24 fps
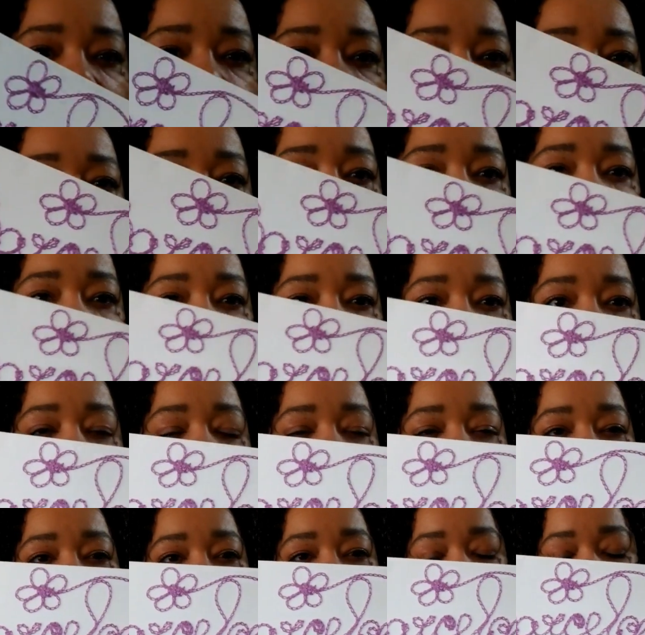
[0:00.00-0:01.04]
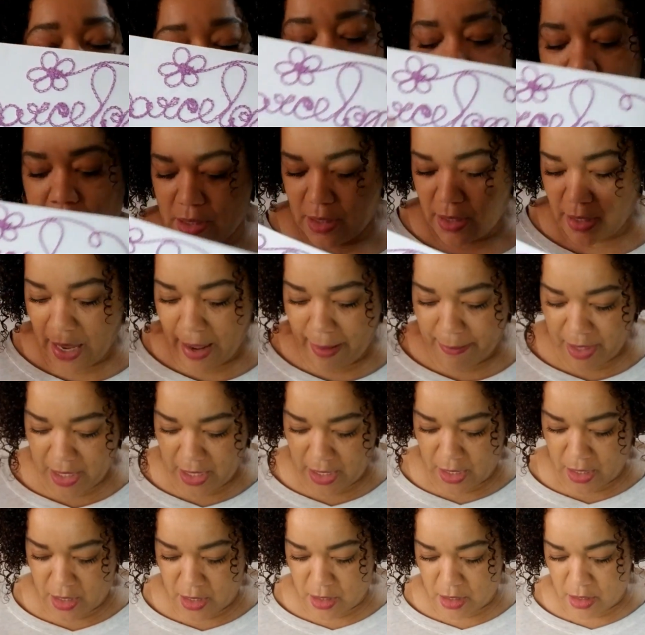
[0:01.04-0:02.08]
it, and I think I'm going to
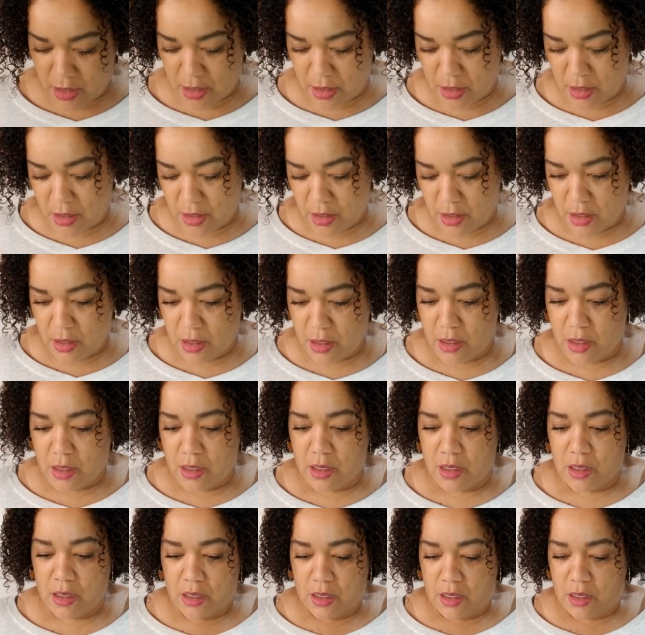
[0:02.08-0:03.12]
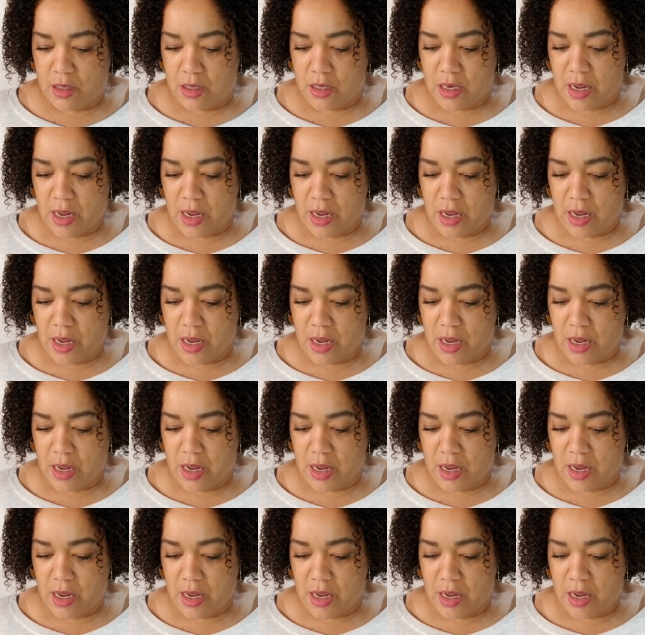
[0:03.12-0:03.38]
laminate it and